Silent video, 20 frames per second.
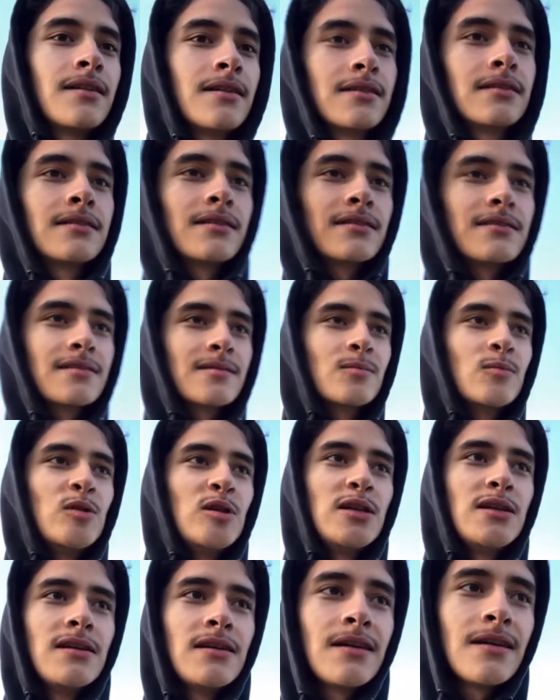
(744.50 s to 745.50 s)
Cause
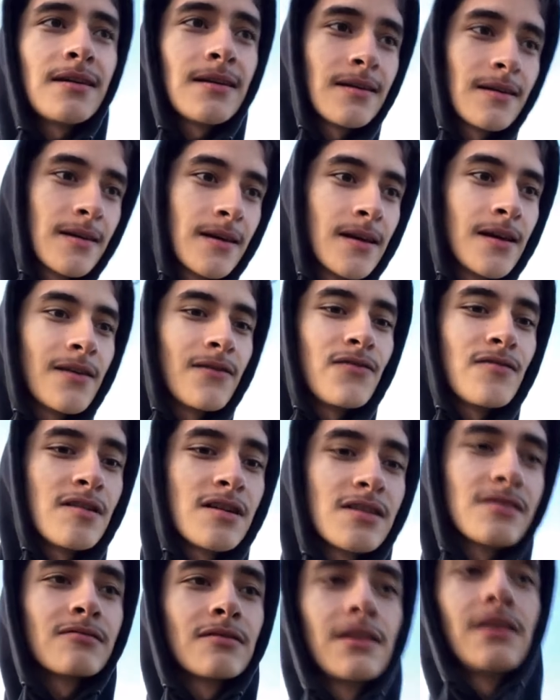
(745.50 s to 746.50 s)
me, if you
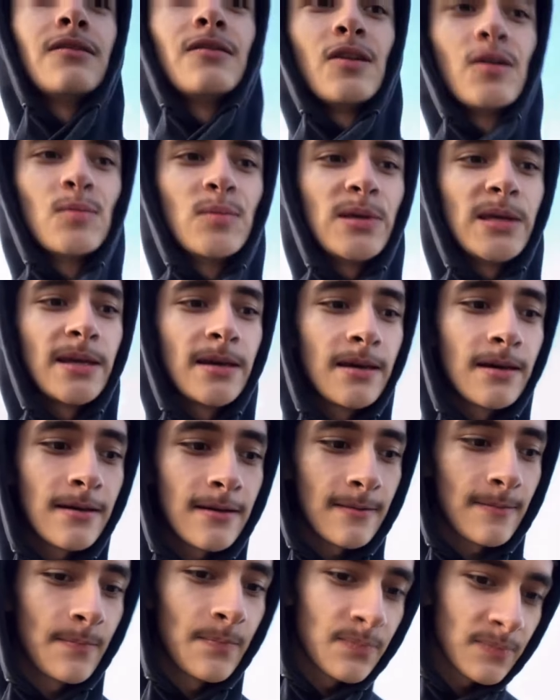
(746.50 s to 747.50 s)
guys really know me,
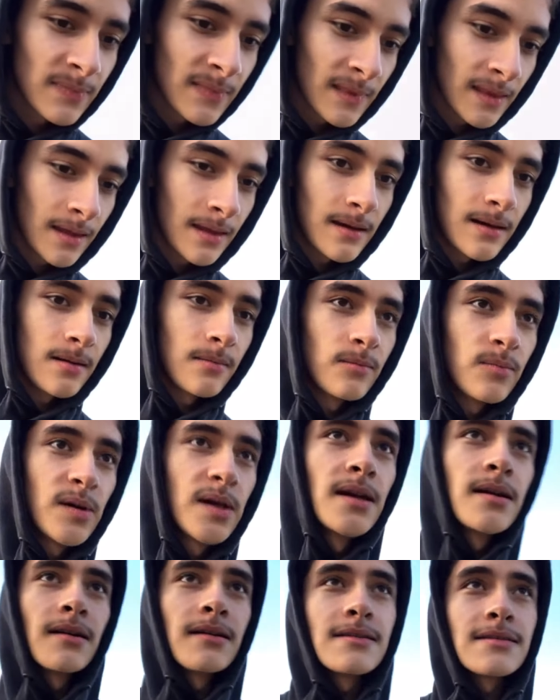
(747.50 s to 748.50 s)
I'm
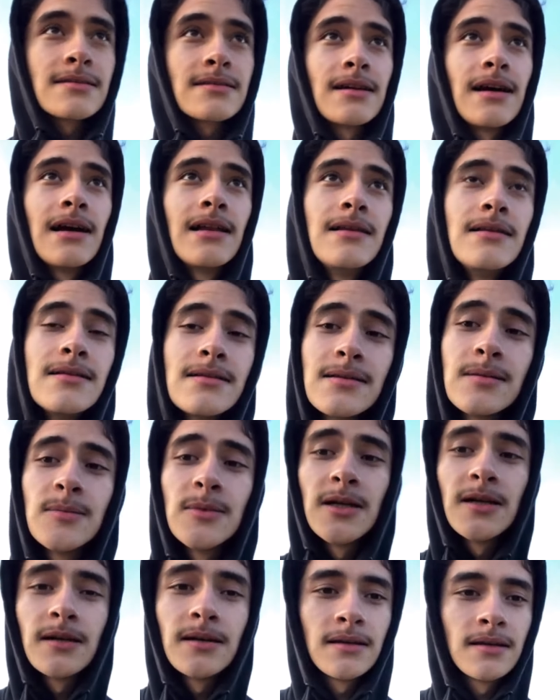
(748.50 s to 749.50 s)
big on silence,
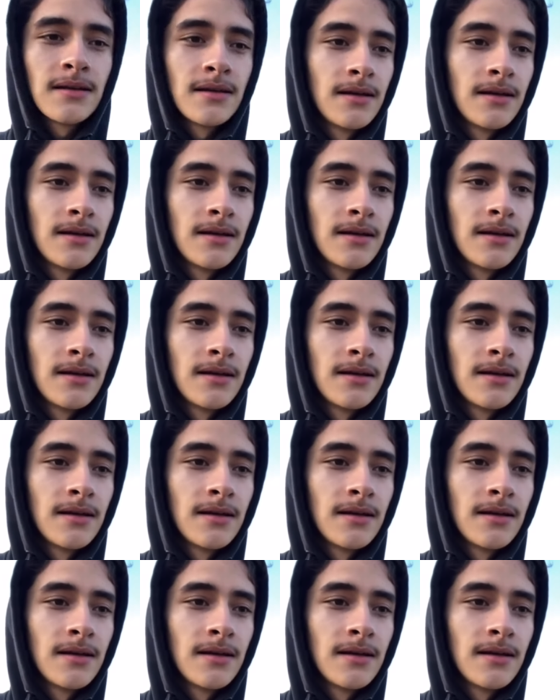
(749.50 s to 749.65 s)
man.